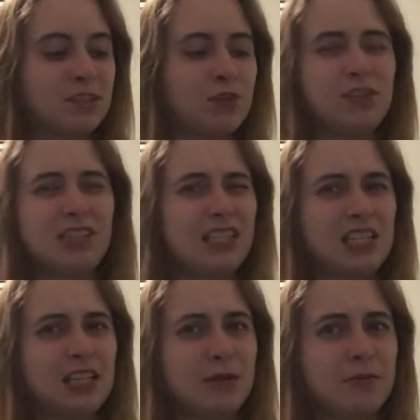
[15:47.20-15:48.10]
Who didn't
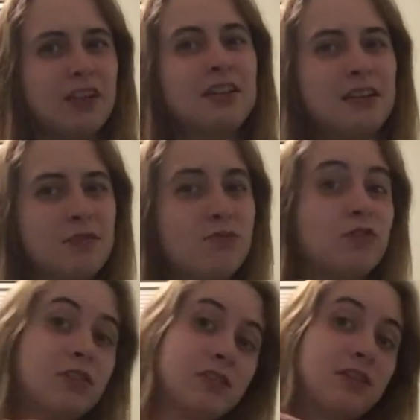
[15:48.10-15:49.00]
see that one? Again,
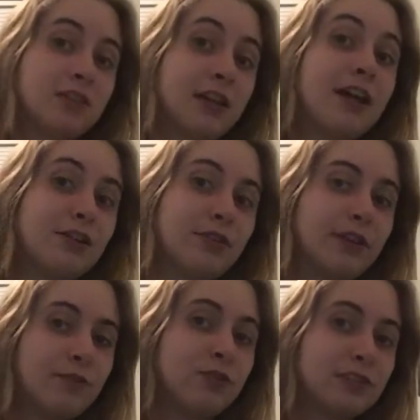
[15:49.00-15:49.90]
it's on the category
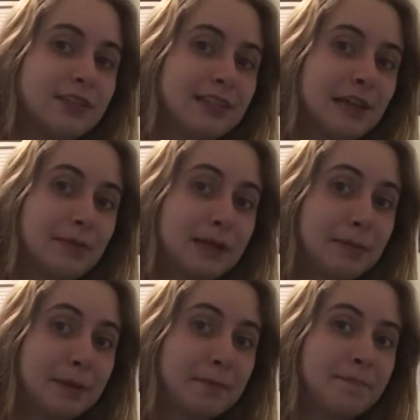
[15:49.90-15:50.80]
of who didn't see that one
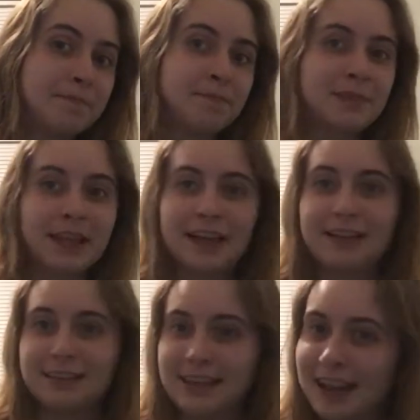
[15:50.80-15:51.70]
coming.
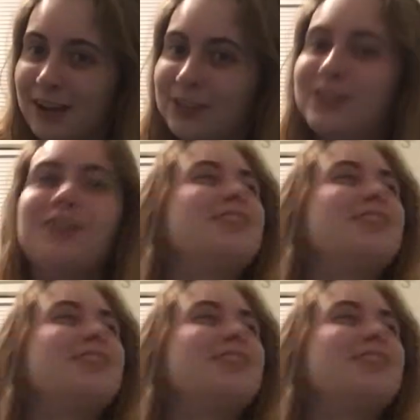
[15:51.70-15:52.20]
Now,